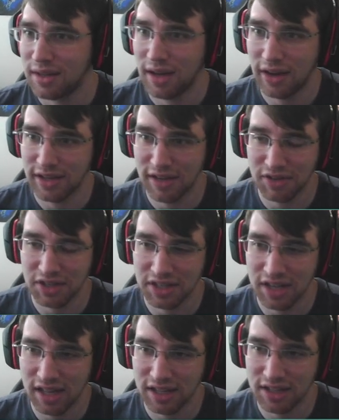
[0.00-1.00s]
Deafening
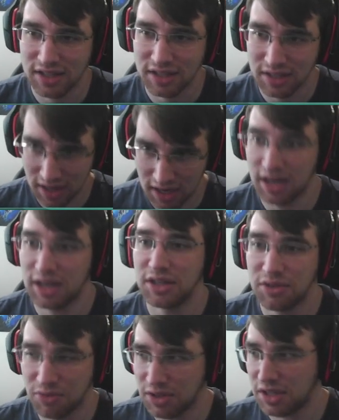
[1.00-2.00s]
Silence
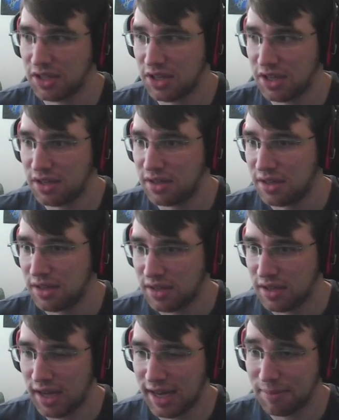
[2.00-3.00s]
is really good
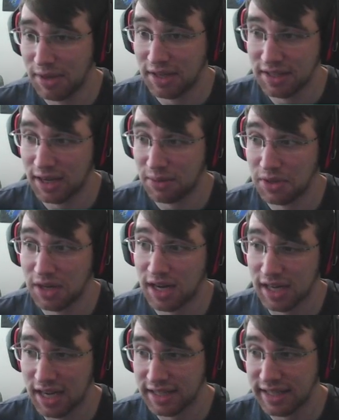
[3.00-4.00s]
because, again, we're
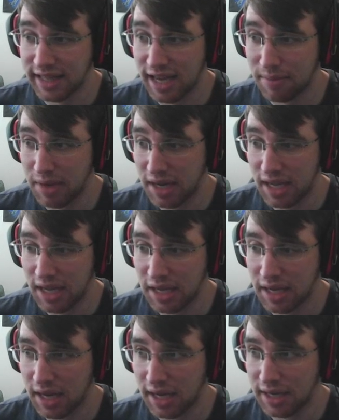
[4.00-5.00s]
not casting that
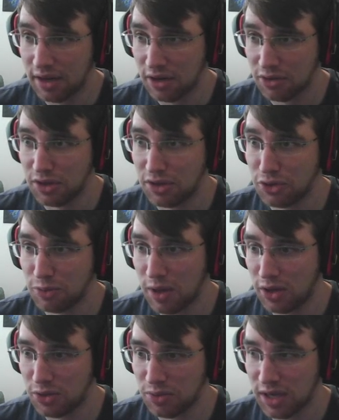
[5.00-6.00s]
many non-creature
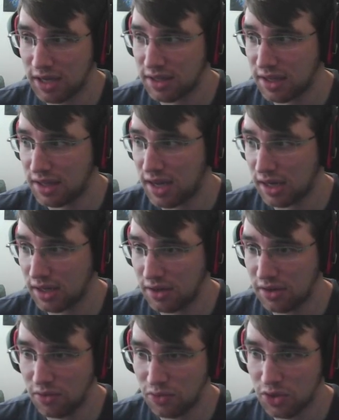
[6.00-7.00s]
spells. We're casting a lot
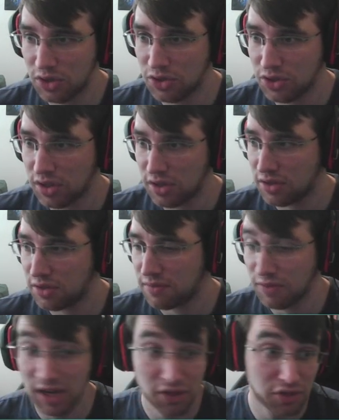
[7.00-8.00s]
of creature spells.
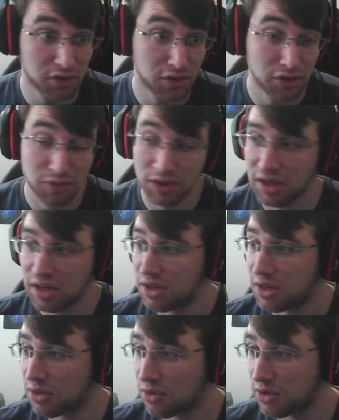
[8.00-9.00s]
We've got 33
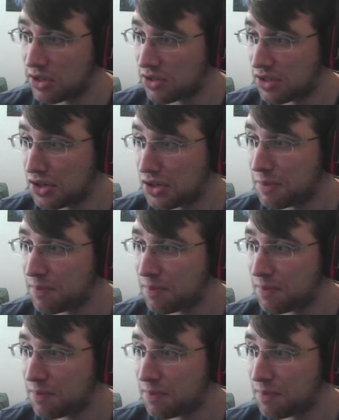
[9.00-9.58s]
creatures here.